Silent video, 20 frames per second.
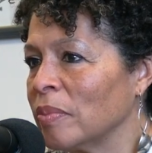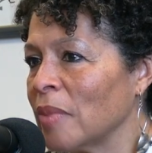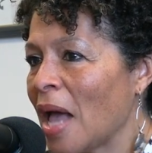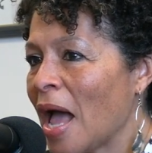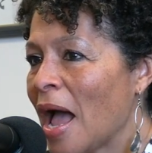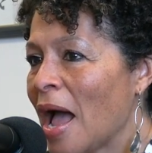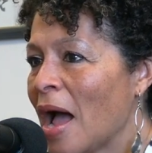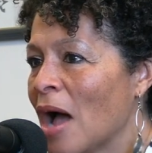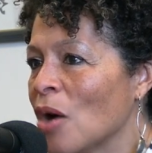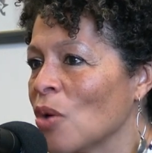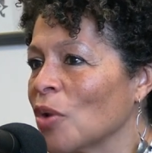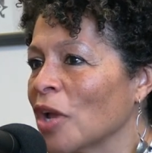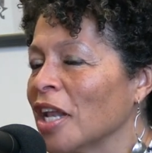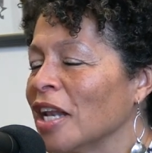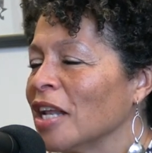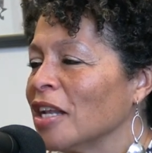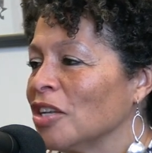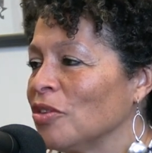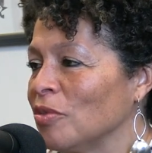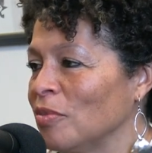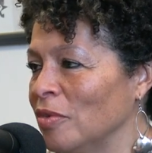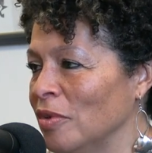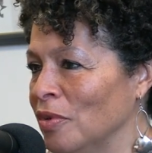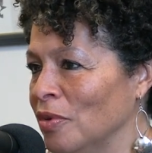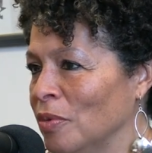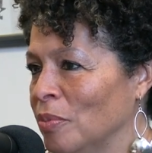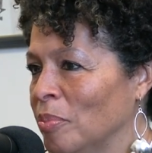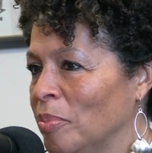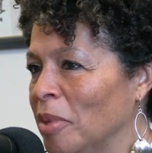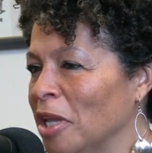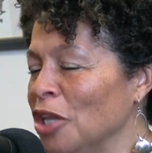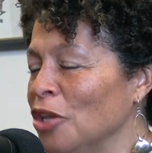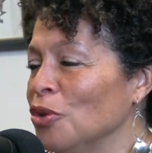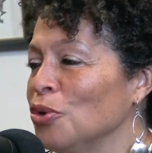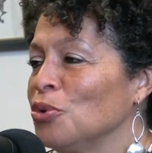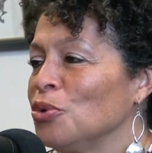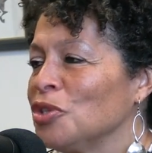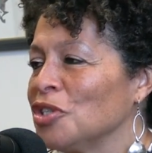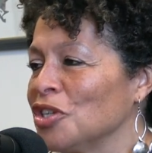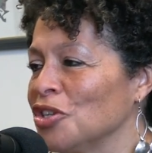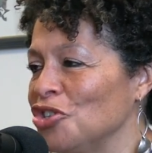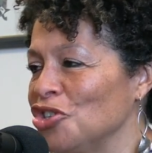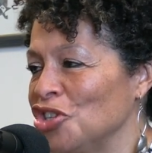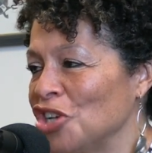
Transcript: how can it be used to